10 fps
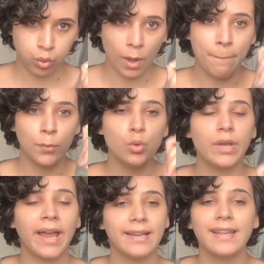Moon
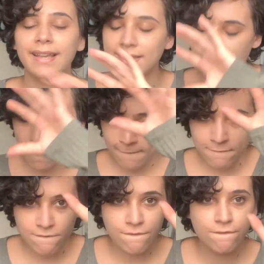Knight is
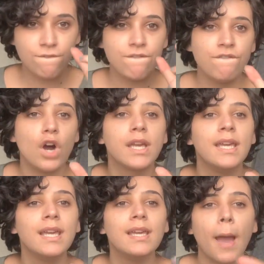
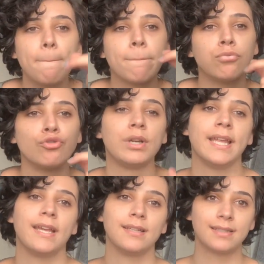fucking
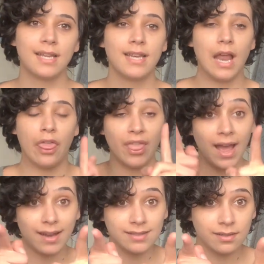brilliant. Now
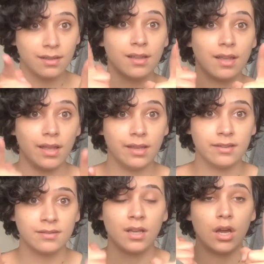that
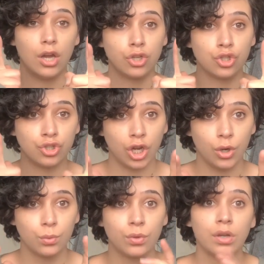is a
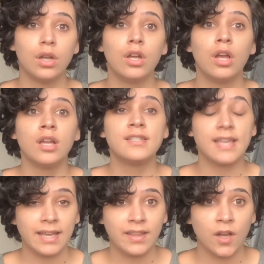show.
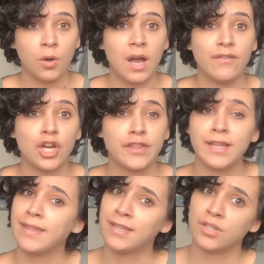Sadly though, I've heard
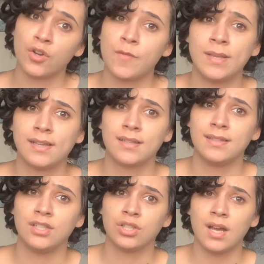that there's not going to be a second
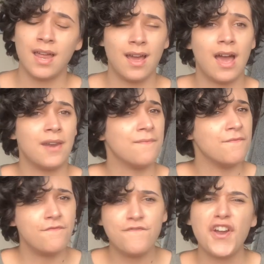season, and
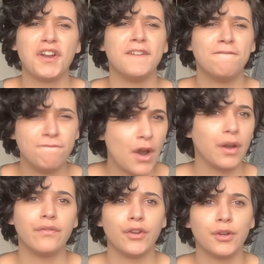I'm very,
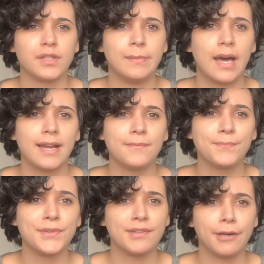very furious about it.
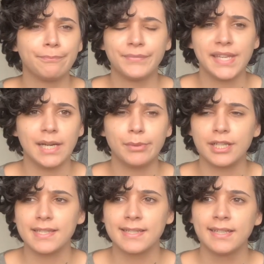So yeah,
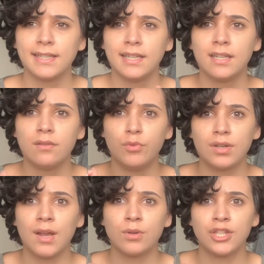because Moon
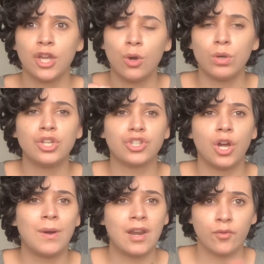Knight was the only
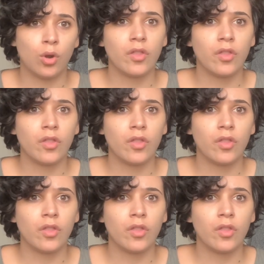show out of all